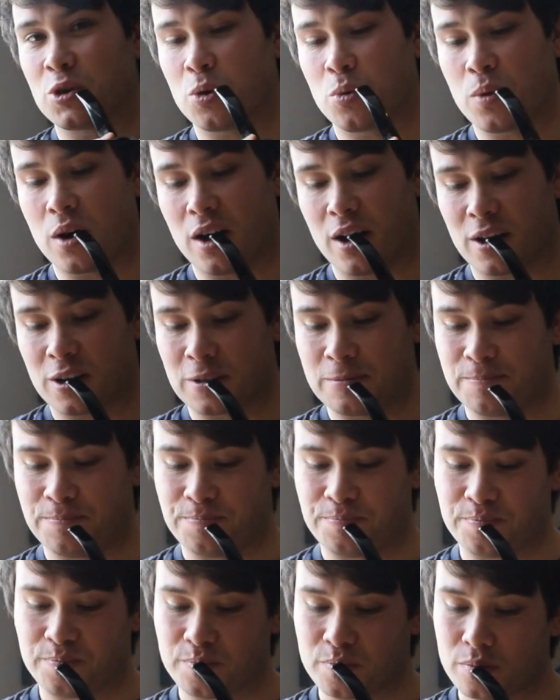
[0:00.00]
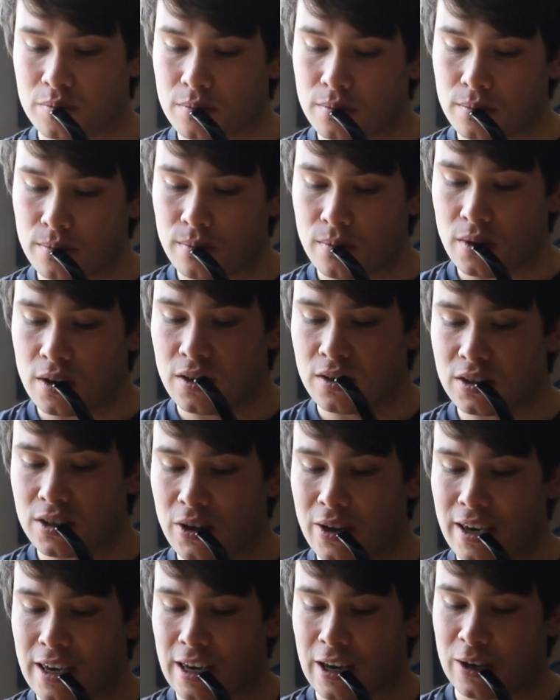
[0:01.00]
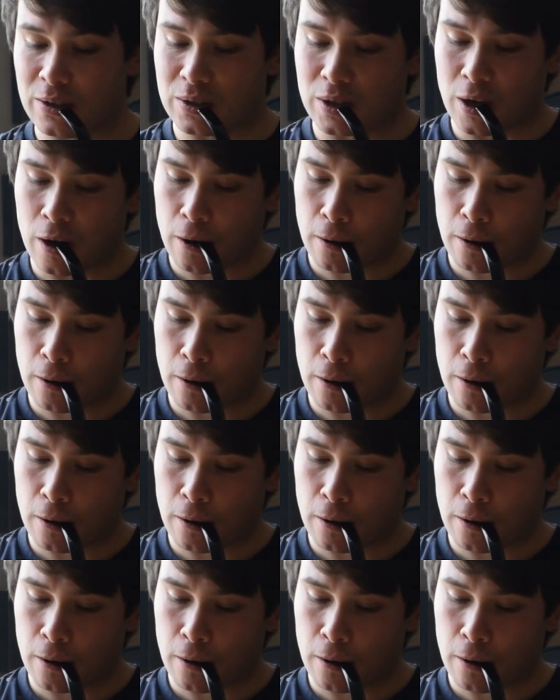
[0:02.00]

your work. So here goes.